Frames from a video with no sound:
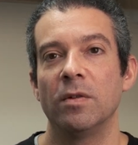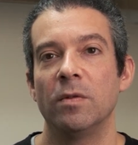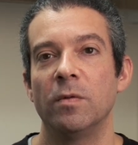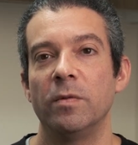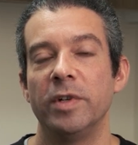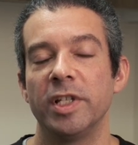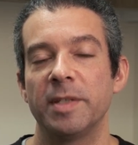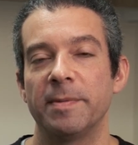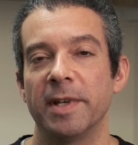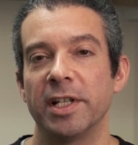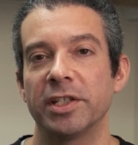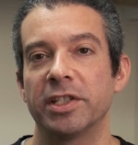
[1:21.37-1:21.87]

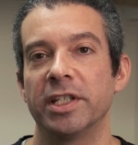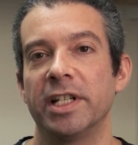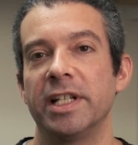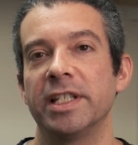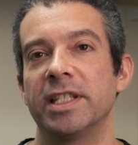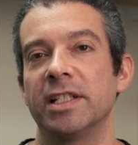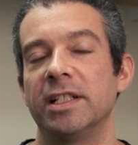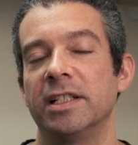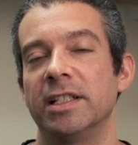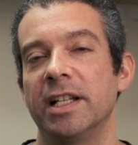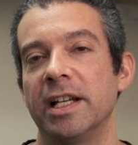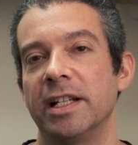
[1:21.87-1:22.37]
We specialize
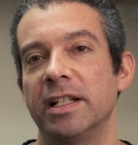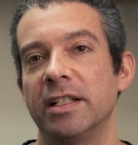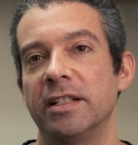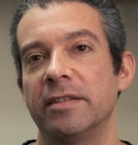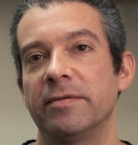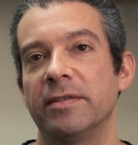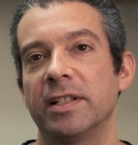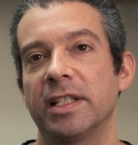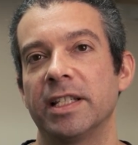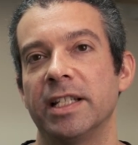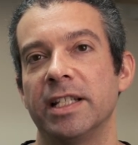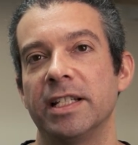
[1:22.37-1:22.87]
in a lot of
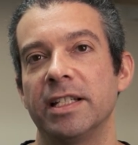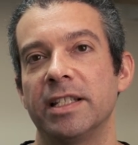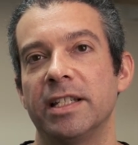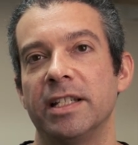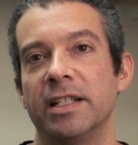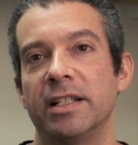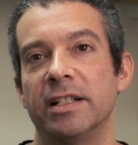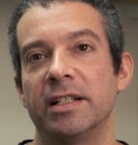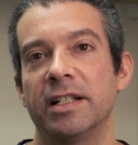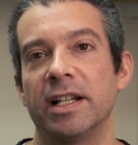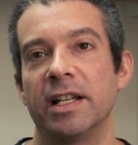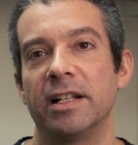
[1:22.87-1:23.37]
different things
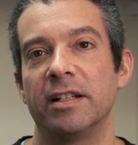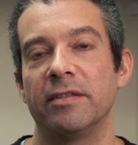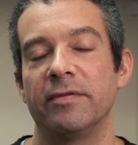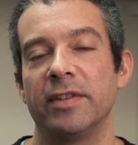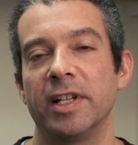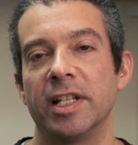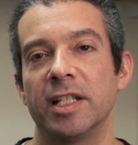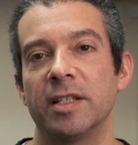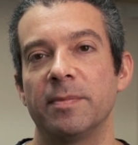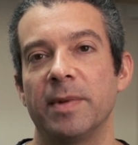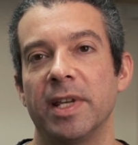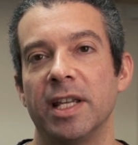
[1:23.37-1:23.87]
here at
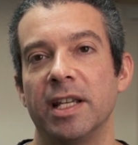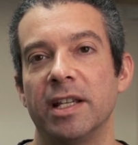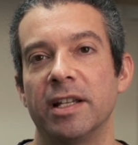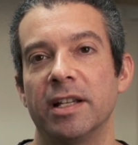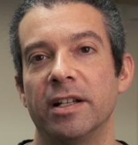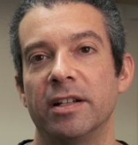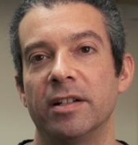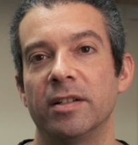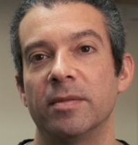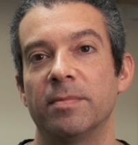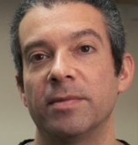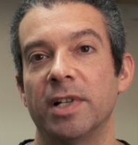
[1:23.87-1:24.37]
Advanced Pain
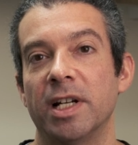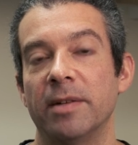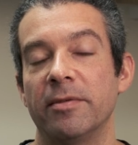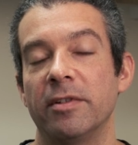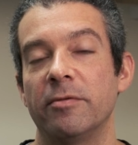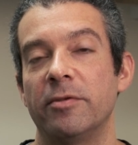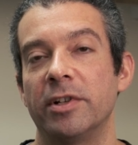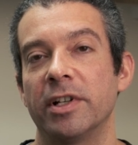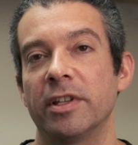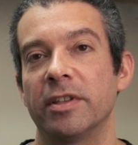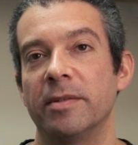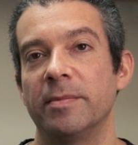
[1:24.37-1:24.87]
Care. Probably
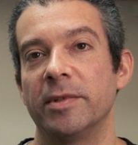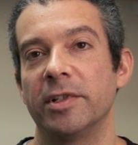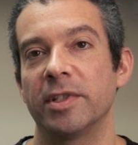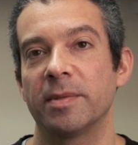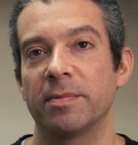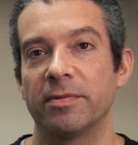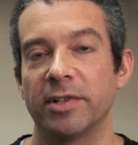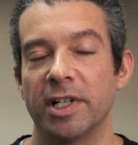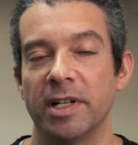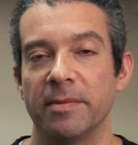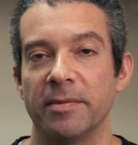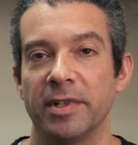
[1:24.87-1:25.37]
one of the
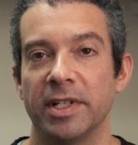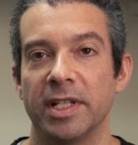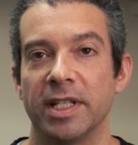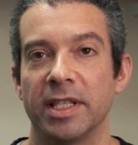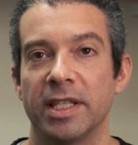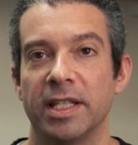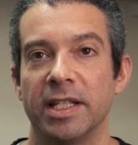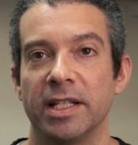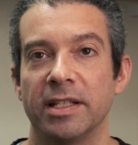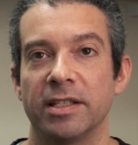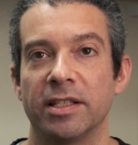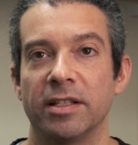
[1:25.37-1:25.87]
most prominent
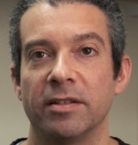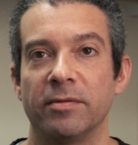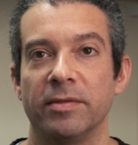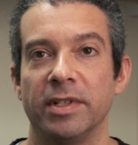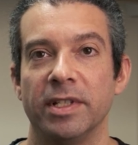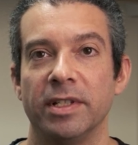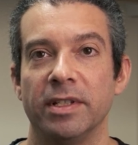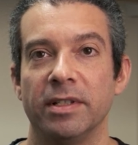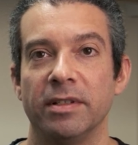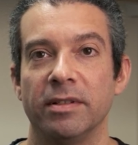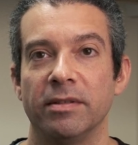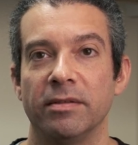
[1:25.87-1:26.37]
things that
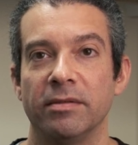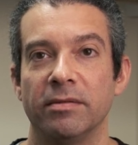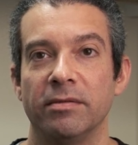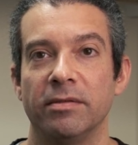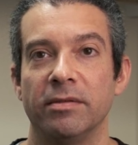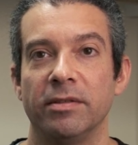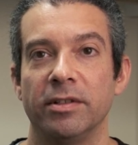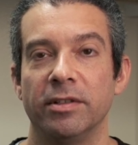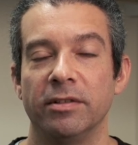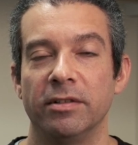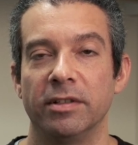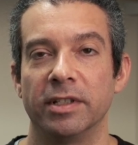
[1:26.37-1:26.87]
we
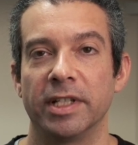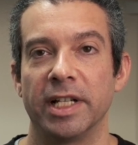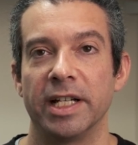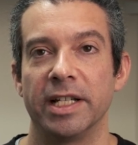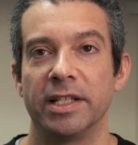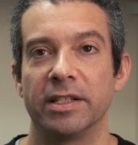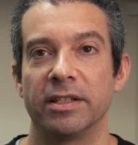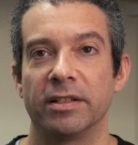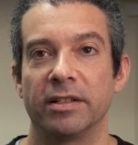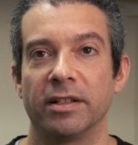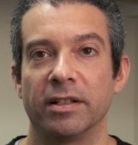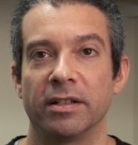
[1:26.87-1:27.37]

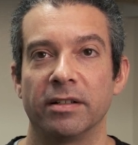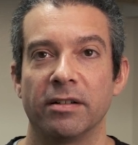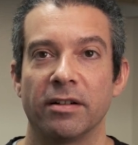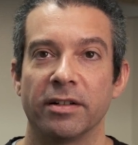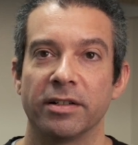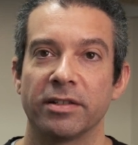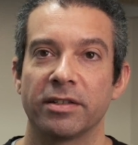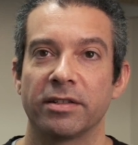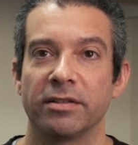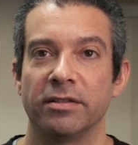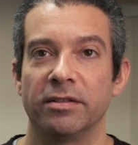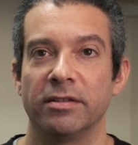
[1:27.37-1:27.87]
utilize in our
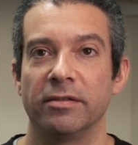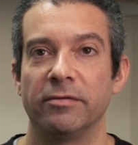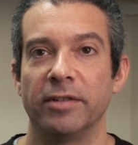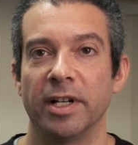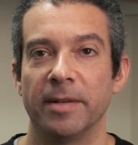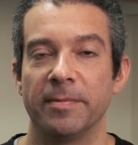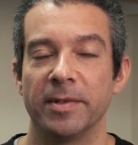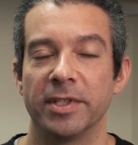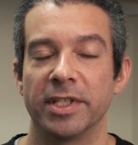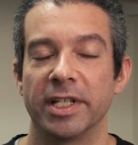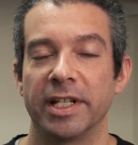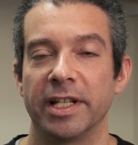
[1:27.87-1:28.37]
arsenal of
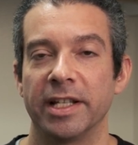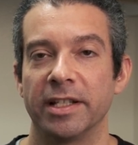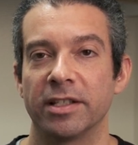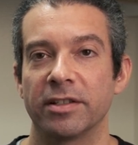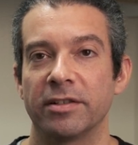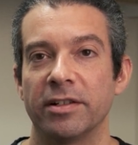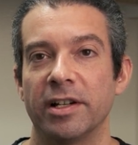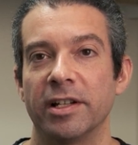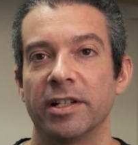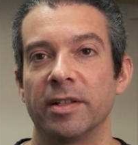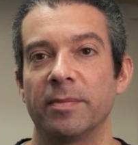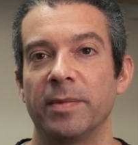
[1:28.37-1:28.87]
weapons against
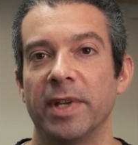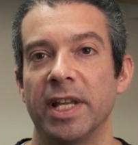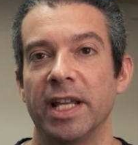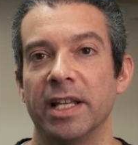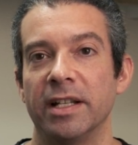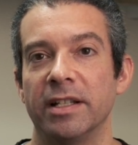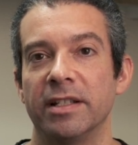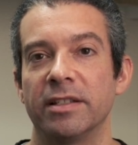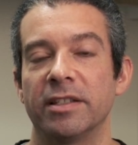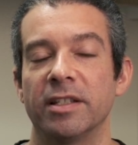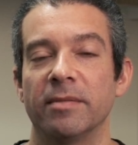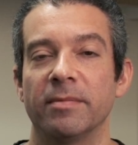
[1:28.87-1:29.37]
chronic
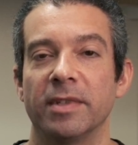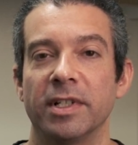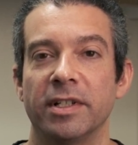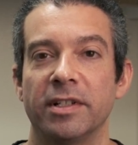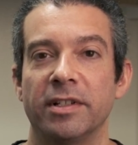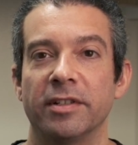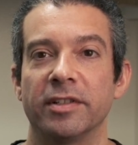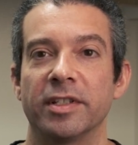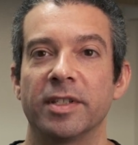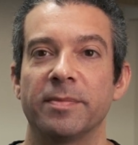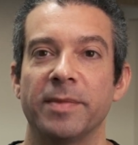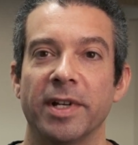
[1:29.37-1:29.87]
pain is something
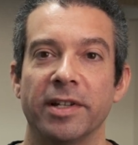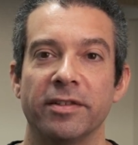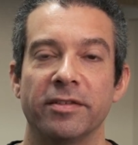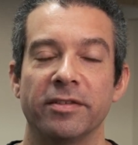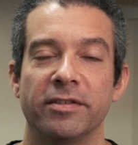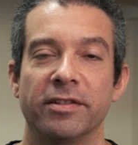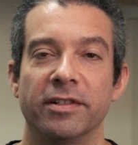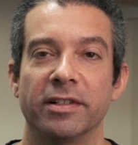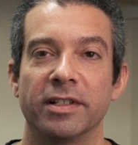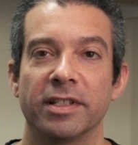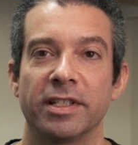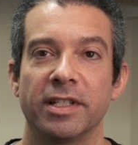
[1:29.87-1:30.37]
called a spinal
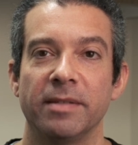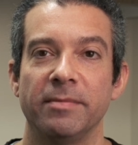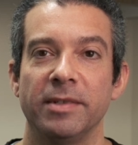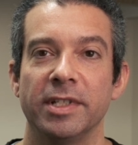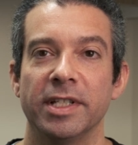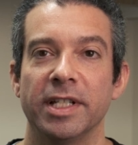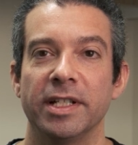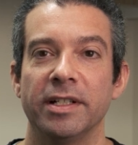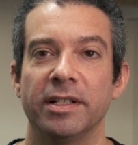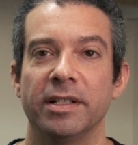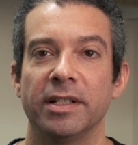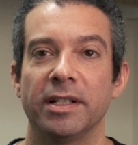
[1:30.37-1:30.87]
cord
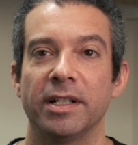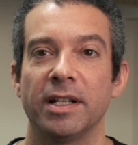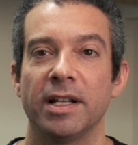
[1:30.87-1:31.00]
stimulator.